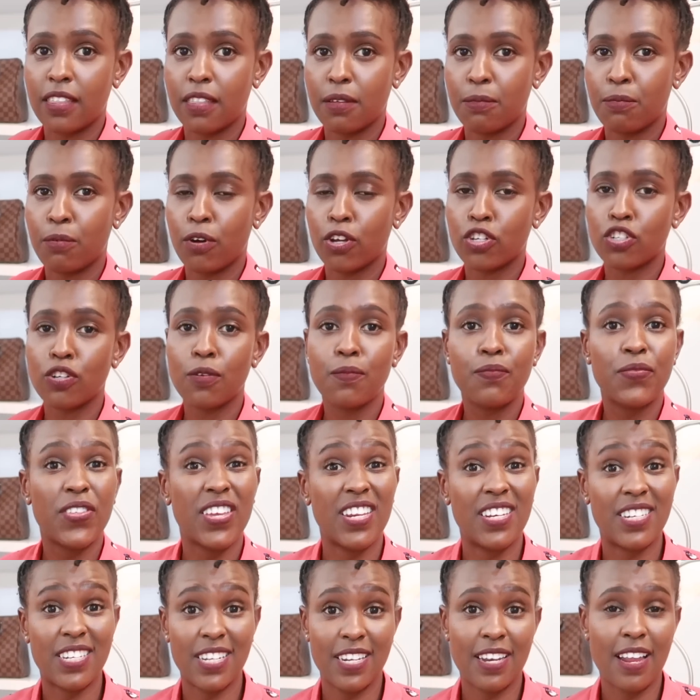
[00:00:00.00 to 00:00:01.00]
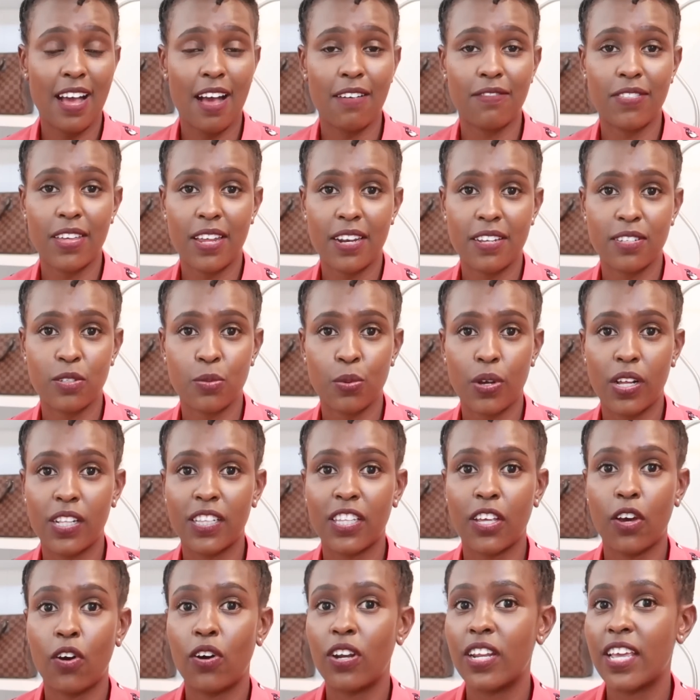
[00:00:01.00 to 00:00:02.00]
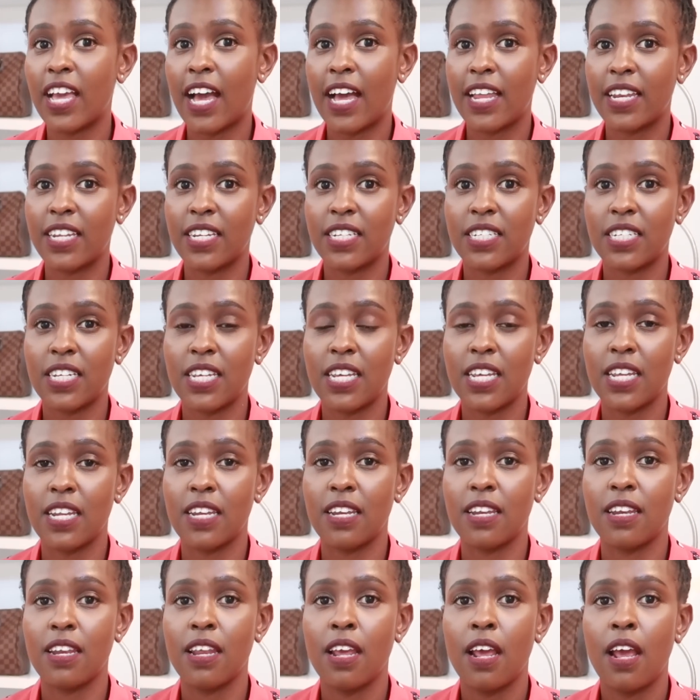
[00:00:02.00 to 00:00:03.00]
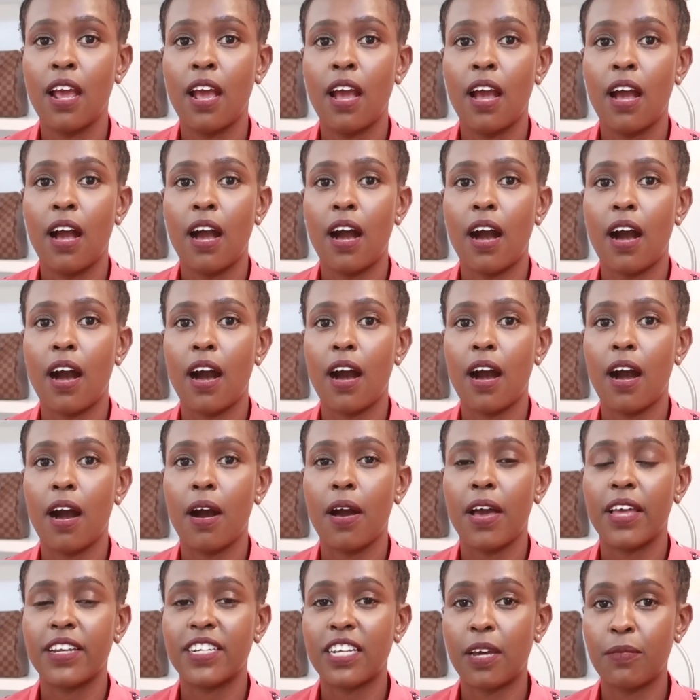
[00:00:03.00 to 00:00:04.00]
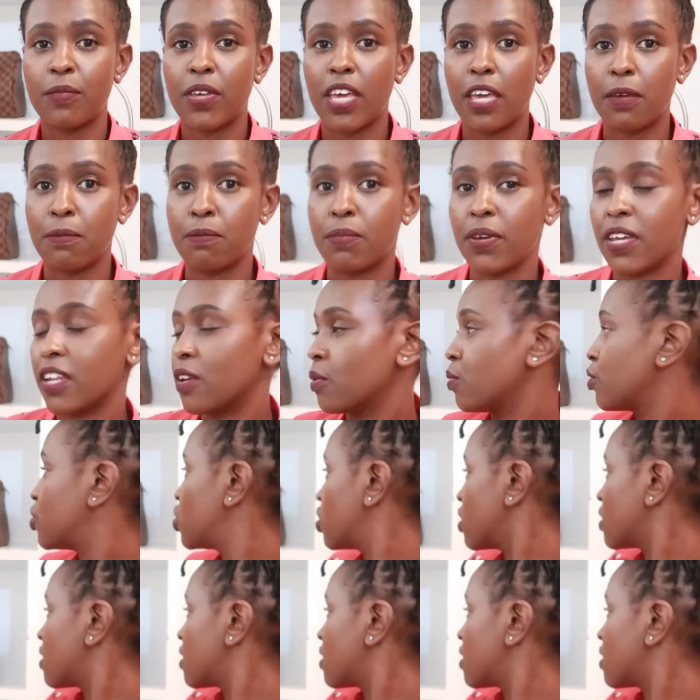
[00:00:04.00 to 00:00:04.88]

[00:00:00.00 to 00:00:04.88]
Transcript: at the bottom. They didn't have that as well. They only had it in damier bin, which